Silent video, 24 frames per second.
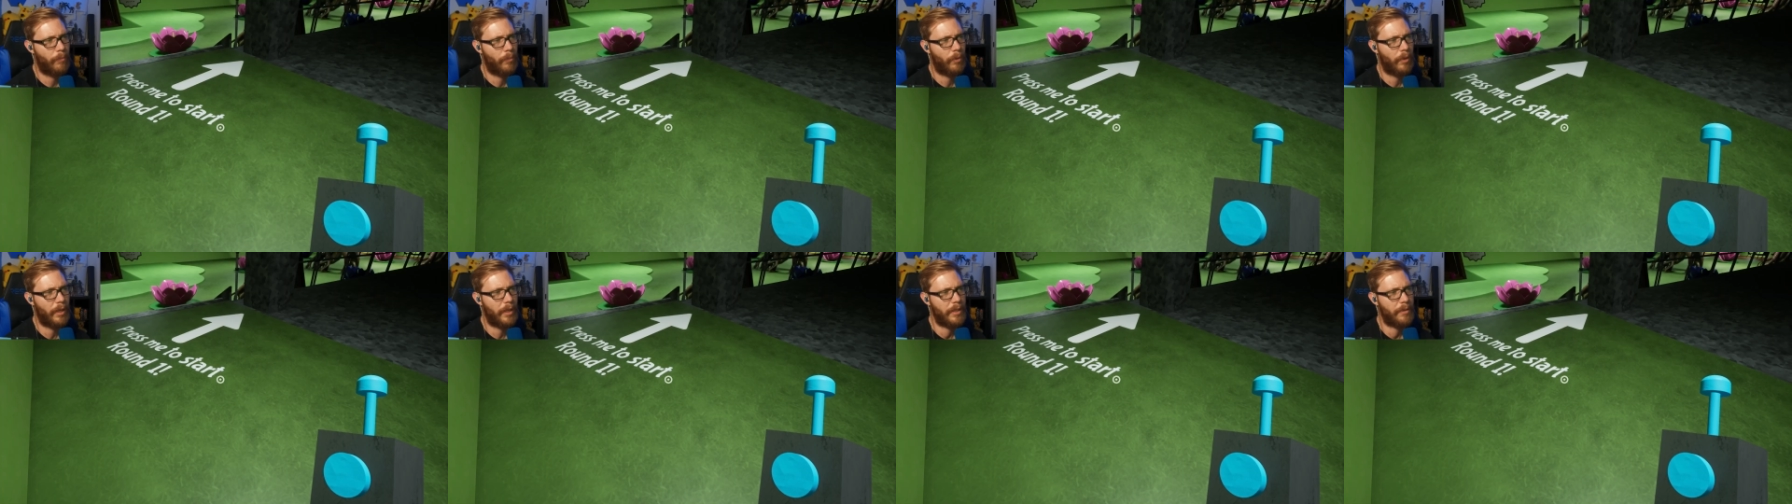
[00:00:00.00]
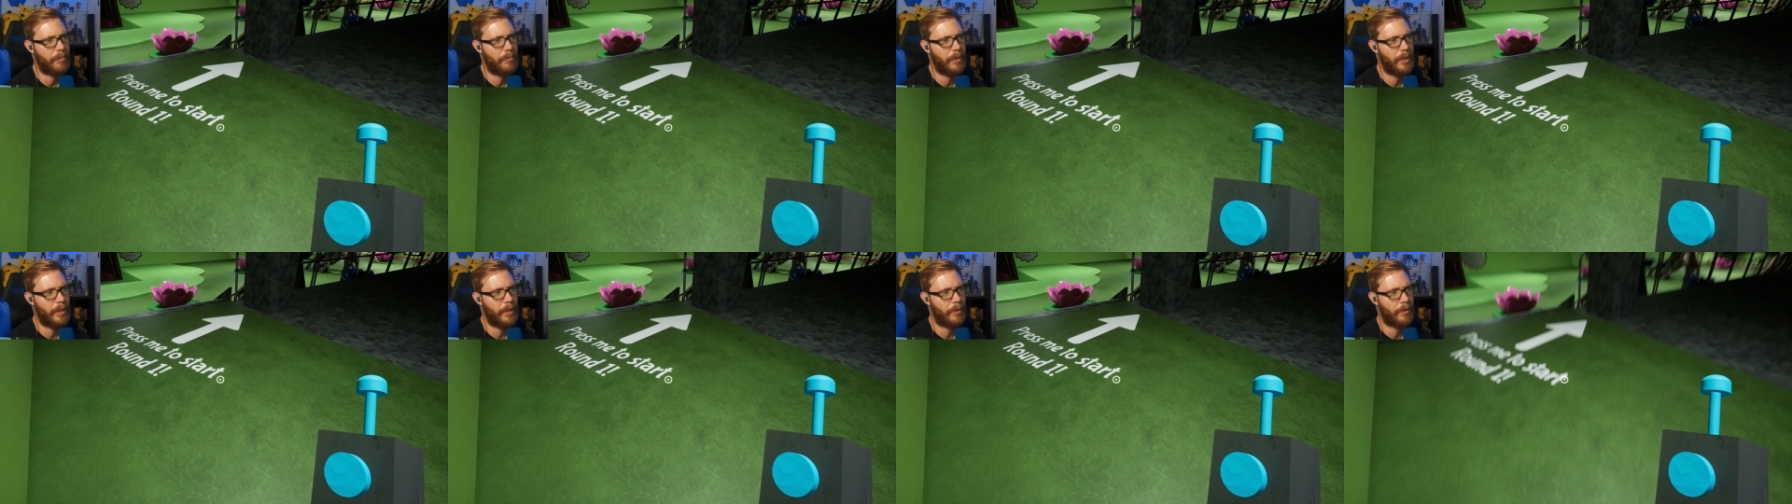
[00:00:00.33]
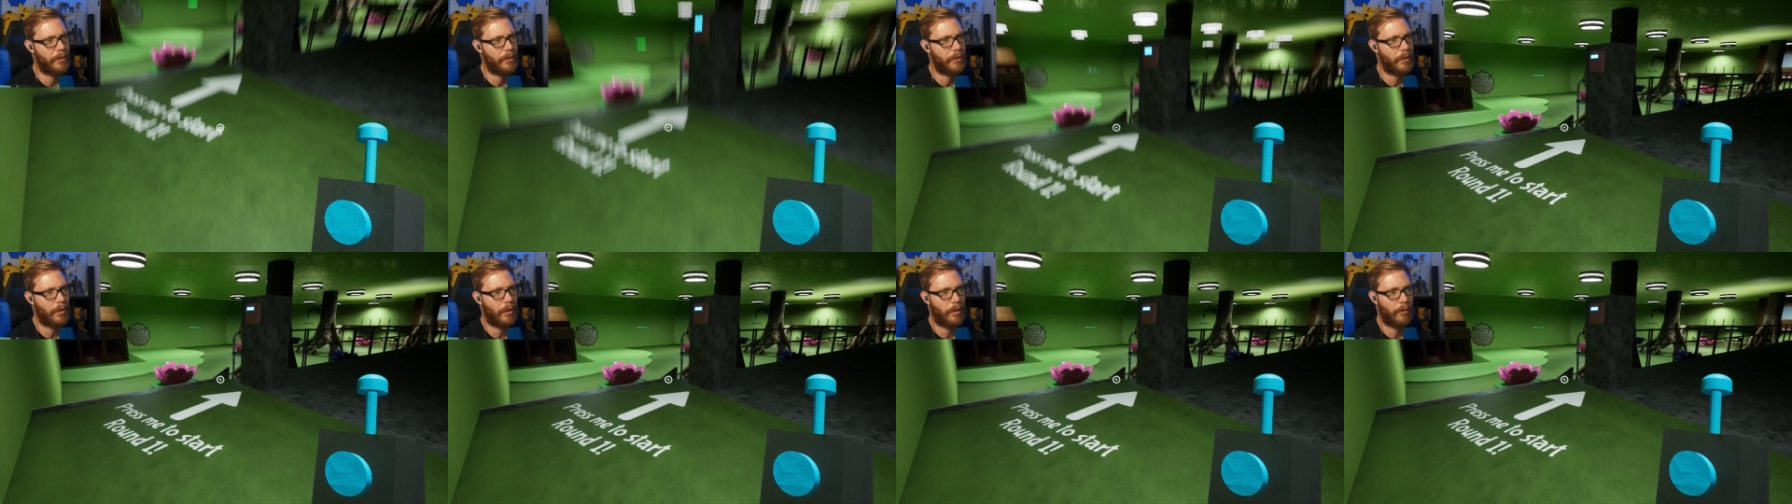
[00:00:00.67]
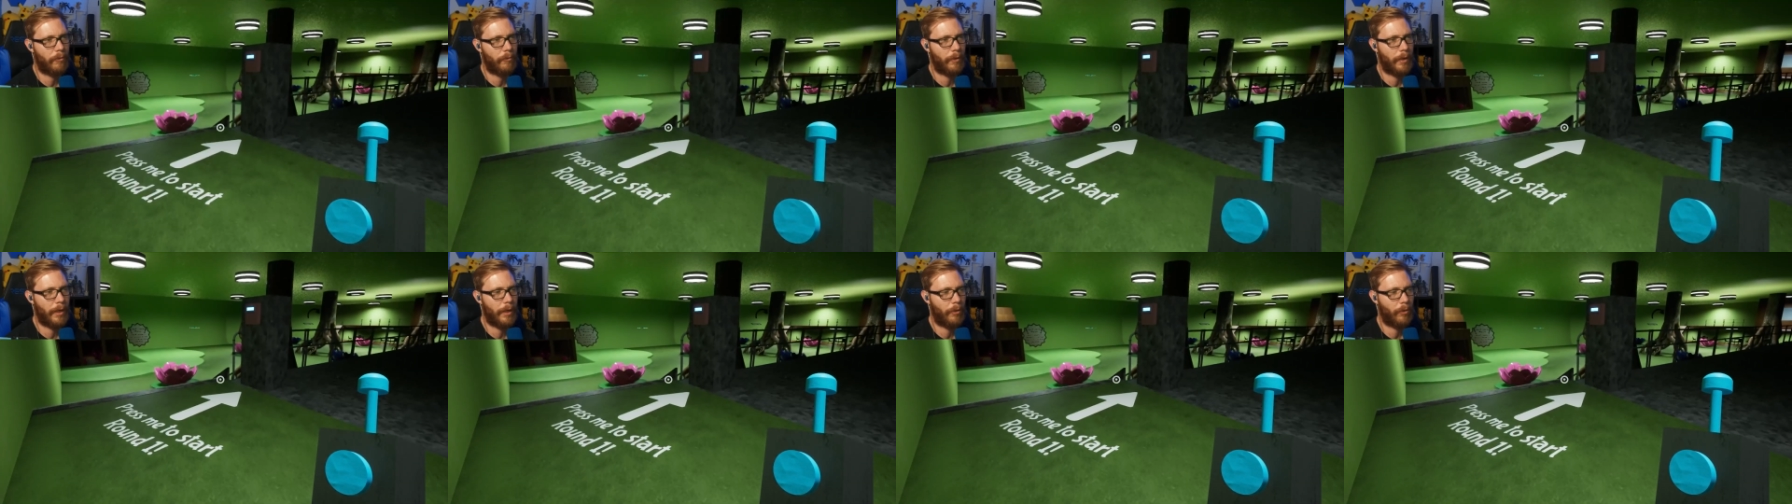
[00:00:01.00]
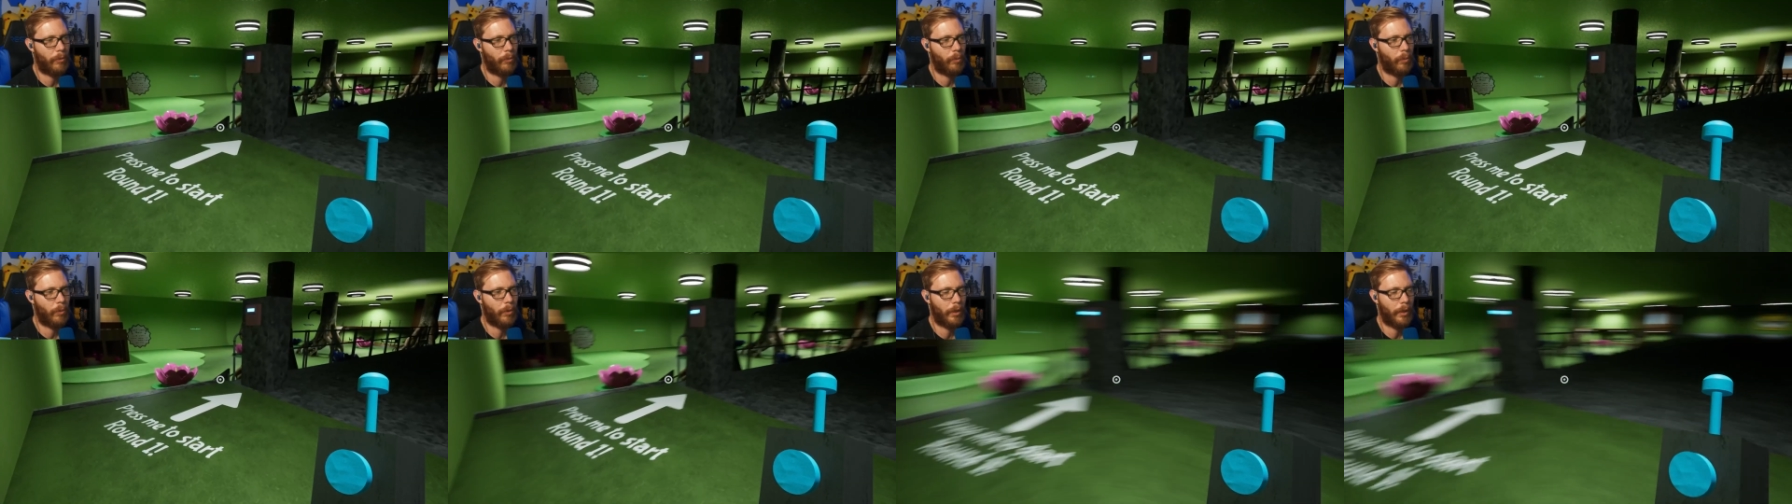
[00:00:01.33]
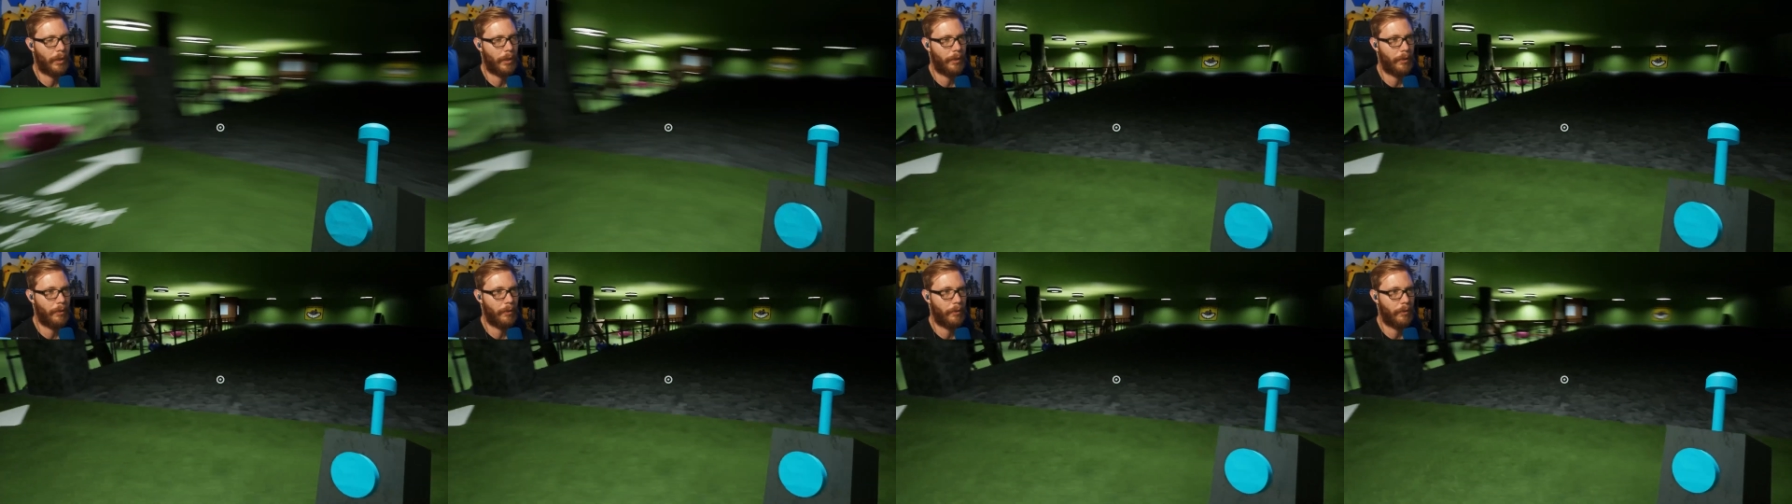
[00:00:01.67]
Press me to start round
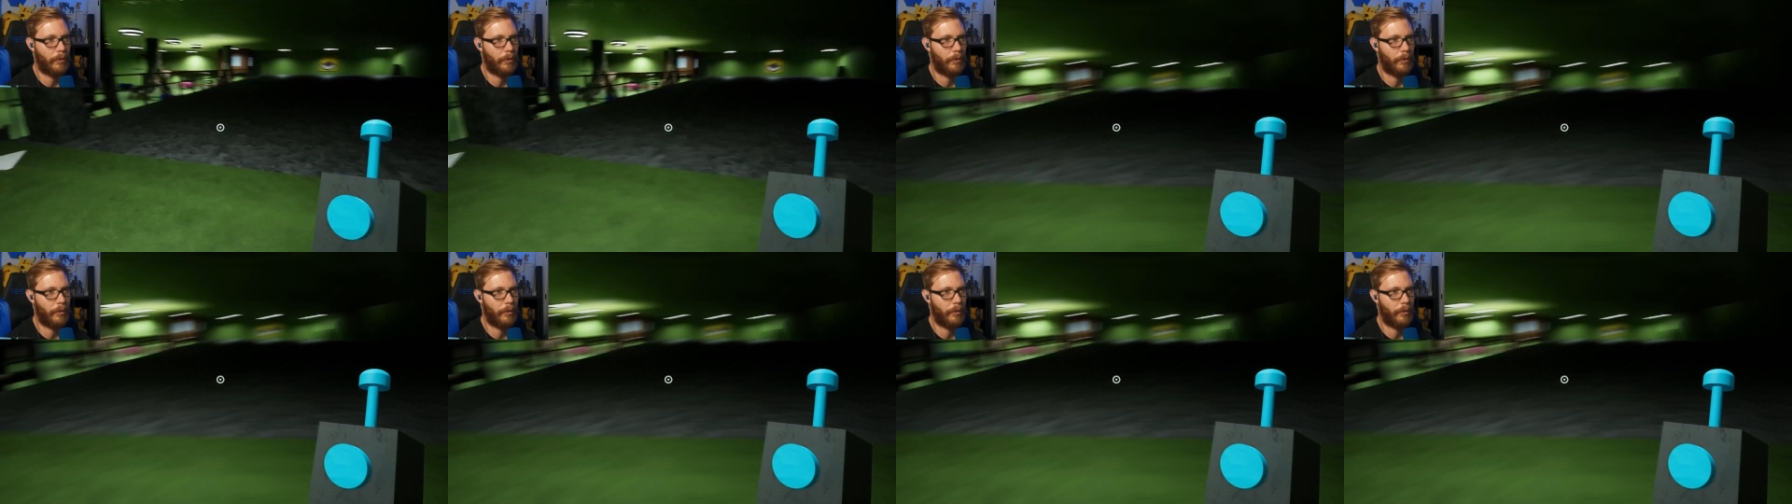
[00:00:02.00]
one.